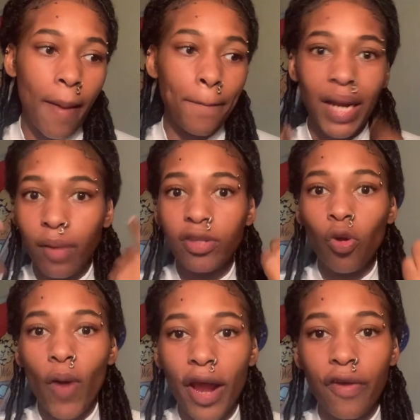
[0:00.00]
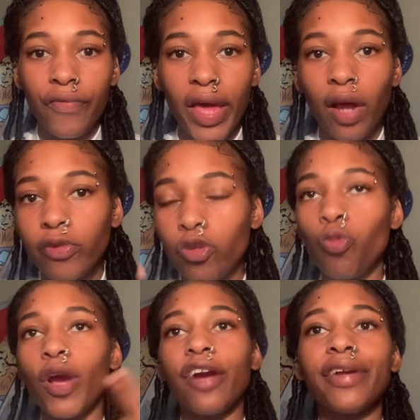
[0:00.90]
But I was aware of that. I was
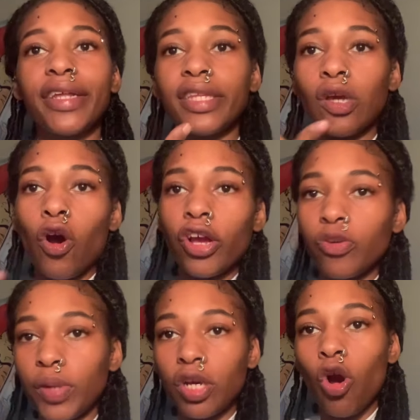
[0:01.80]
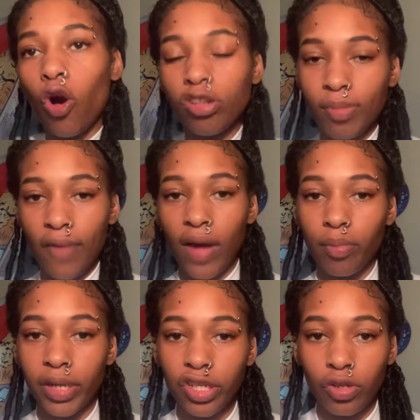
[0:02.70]
aware that the argument caused my
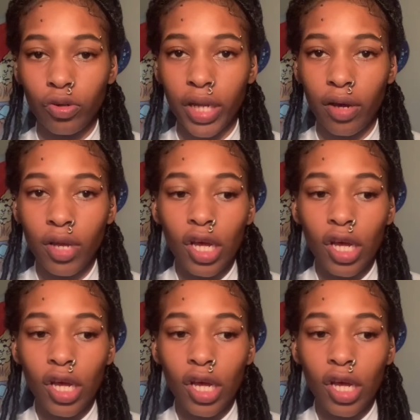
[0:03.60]
vibration to go down.